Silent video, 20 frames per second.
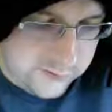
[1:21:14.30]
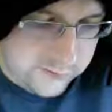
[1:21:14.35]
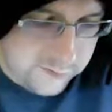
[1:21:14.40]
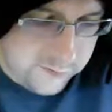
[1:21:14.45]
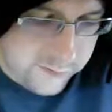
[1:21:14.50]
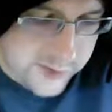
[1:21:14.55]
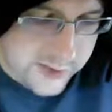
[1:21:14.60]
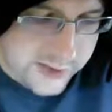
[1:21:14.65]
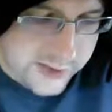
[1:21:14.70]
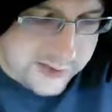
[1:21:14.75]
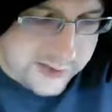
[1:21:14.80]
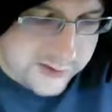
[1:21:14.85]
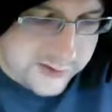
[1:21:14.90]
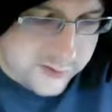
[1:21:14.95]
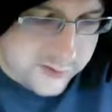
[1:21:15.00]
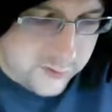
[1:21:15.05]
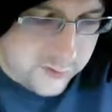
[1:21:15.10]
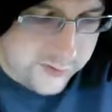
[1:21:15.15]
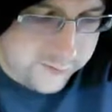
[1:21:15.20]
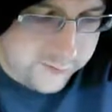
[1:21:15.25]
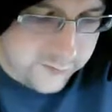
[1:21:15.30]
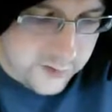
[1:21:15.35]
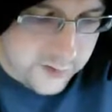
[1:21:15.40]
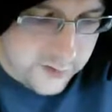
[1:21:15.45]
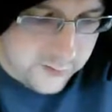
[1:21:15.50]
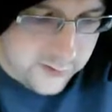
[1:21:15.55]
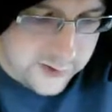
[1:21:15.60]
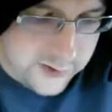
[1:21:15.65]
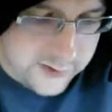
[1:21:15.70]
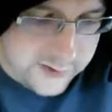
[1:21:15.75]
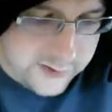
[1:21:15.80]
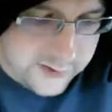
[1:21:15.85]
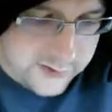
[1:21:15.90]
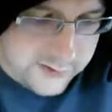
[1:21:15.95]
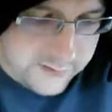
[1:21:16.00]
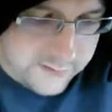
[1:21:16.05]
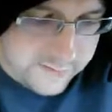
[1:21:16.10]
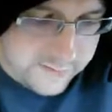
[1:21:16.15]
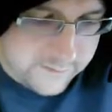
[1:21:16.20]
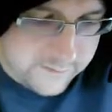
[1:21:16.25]
from at least 2 different units.
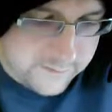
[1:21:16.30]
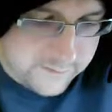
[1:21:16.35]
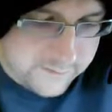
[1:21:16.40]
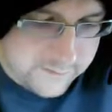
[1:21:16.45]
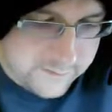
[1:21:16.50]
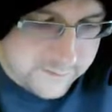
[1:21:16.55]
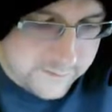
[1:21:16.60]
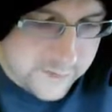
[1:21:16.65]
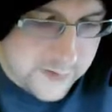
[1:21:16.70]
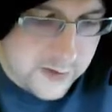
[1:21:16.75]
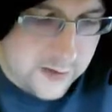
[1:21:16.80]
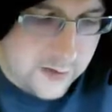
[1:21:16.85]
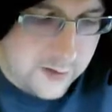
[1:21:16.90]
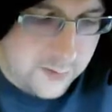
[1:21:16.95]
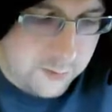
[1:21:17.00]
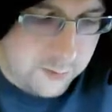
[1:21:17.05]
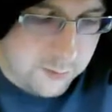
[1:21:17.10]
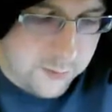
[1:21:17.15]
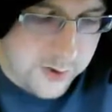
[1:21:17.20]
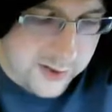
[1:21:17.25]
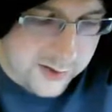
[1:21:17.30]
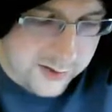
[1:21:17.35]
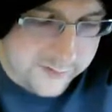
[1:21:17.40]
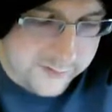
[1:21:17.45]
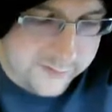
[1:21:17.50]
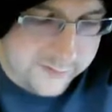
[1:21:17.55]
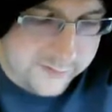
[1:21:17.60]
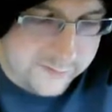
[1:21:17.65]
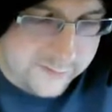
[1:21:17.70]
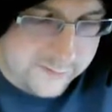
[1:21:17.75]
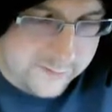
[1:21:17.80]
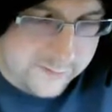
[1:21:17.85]
From at